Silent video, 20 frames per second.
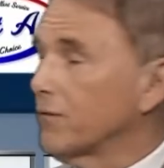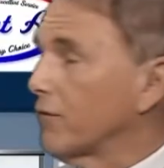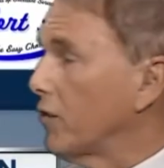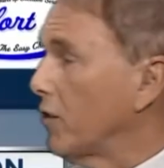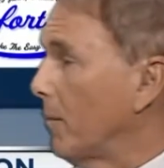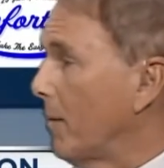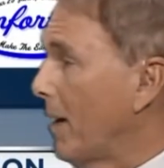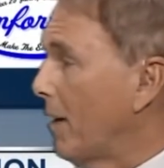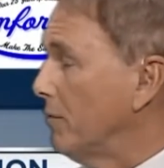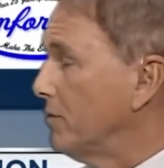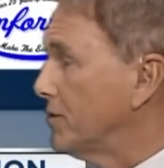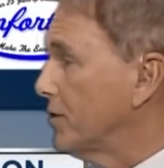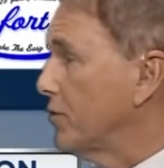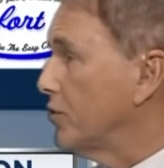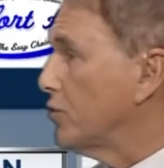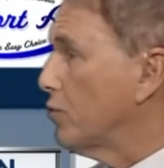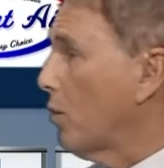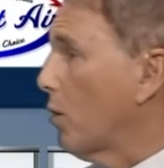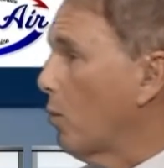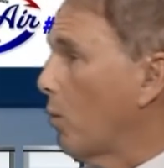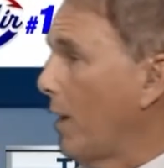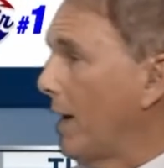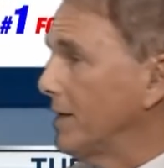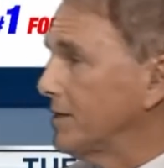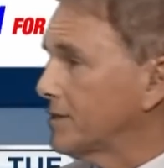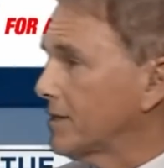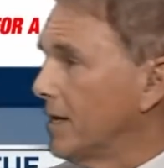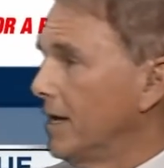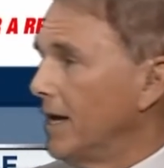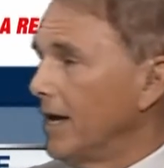for the mountains and to our
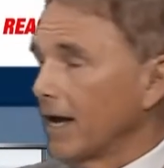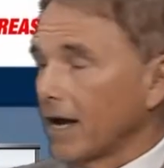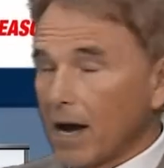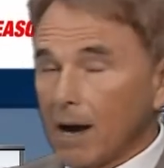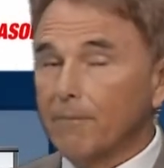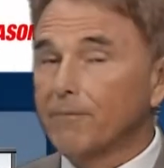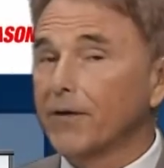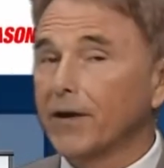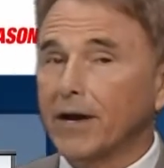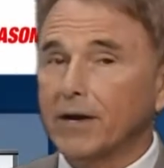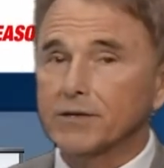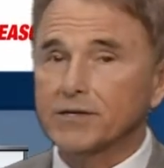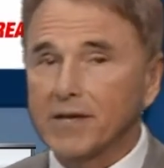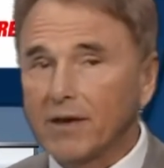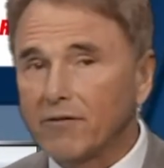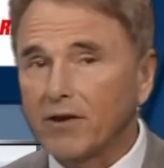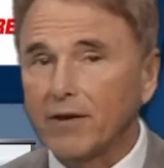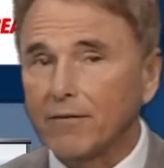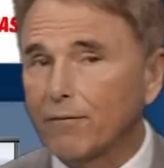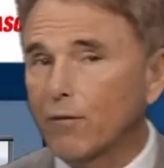west. Comfort Air 70